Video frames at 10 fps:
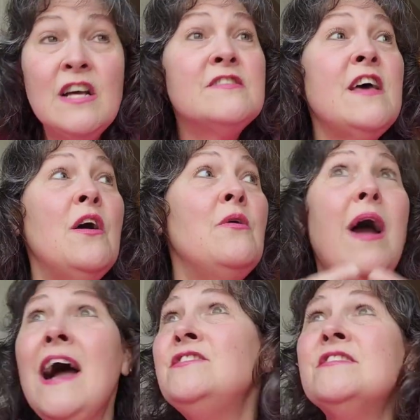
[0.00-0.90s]
So
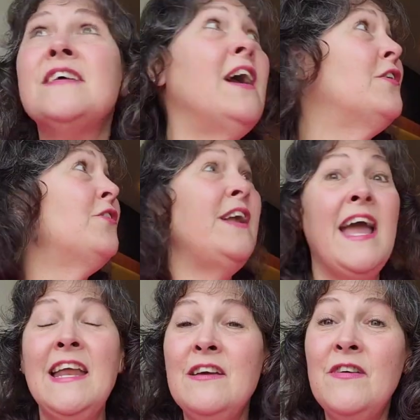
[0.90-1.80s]
I just got
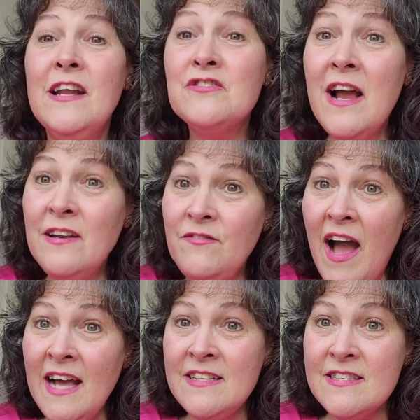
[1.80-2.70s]
creative and I tried to
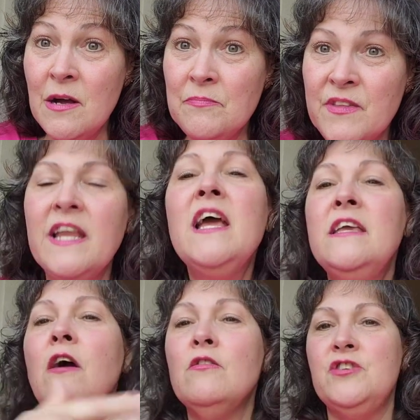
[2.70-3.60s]
find something.
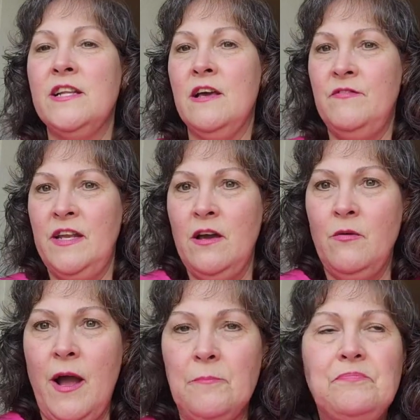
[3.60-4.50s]
Y'all go check that
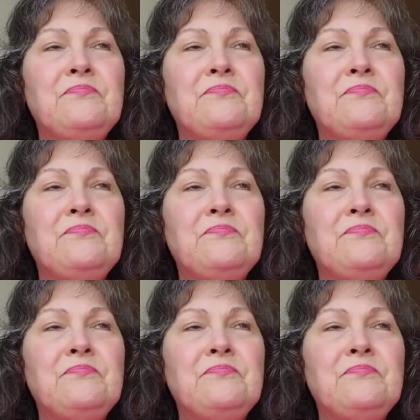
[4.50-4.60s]
video out.